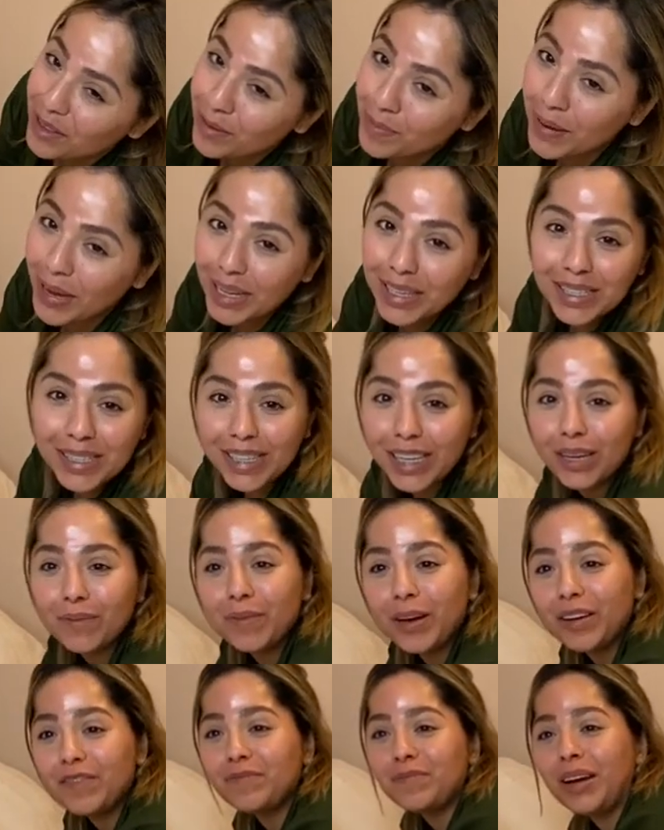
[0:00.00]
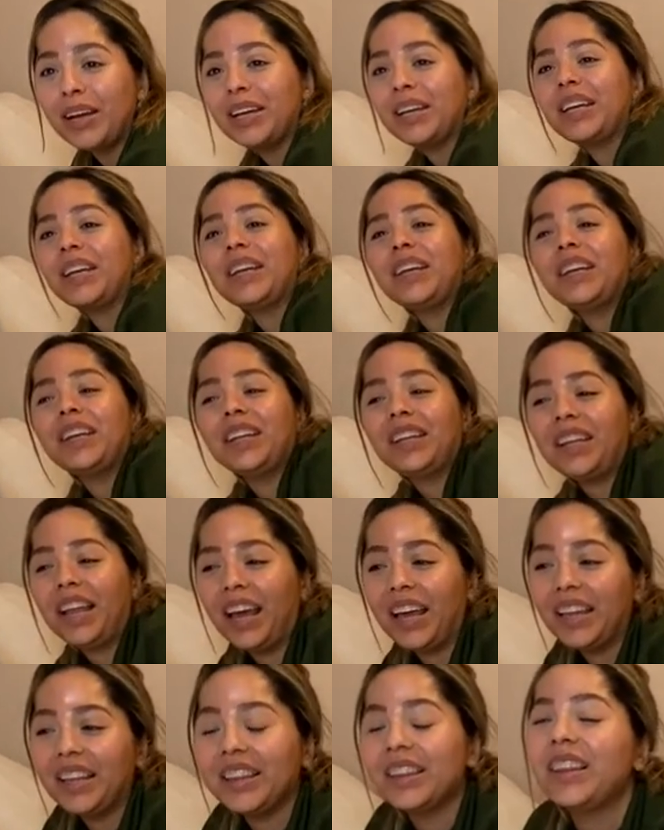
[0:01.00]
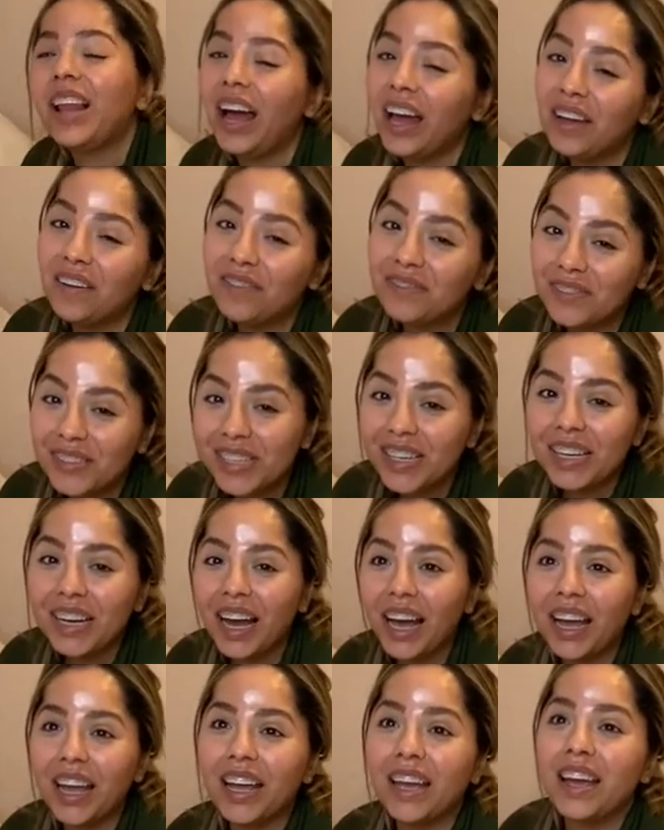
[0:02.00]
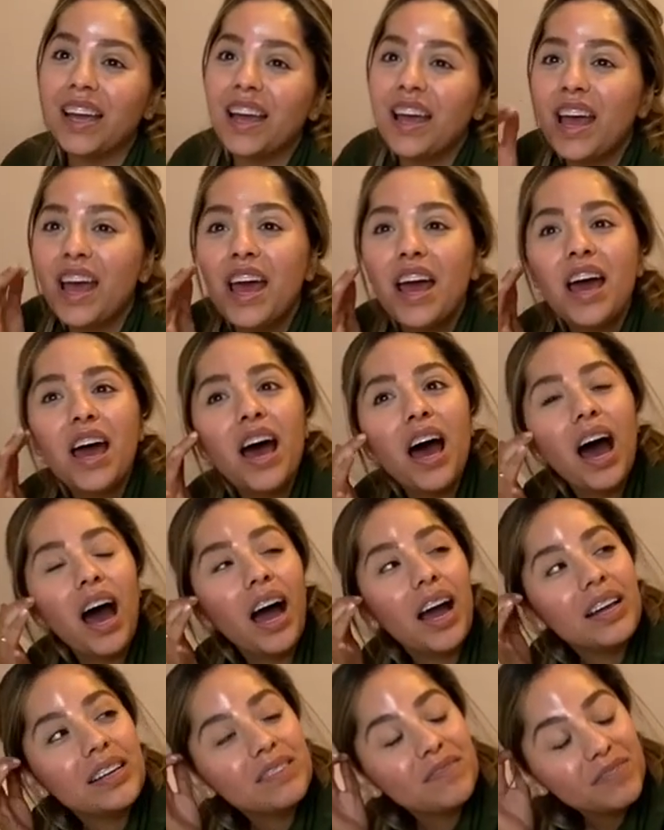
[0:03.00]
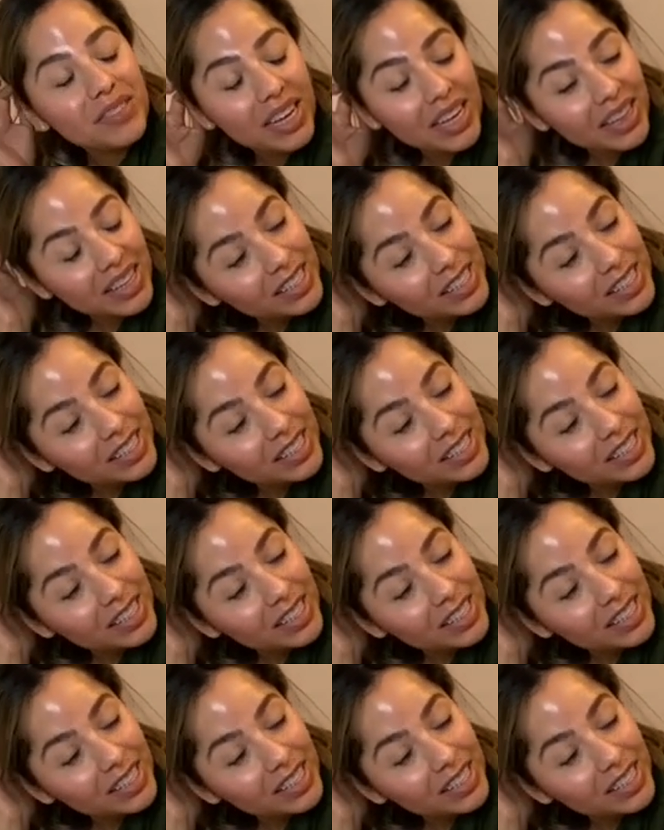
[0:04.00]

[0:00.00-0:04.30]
the best sleep of my like life tonight. I've said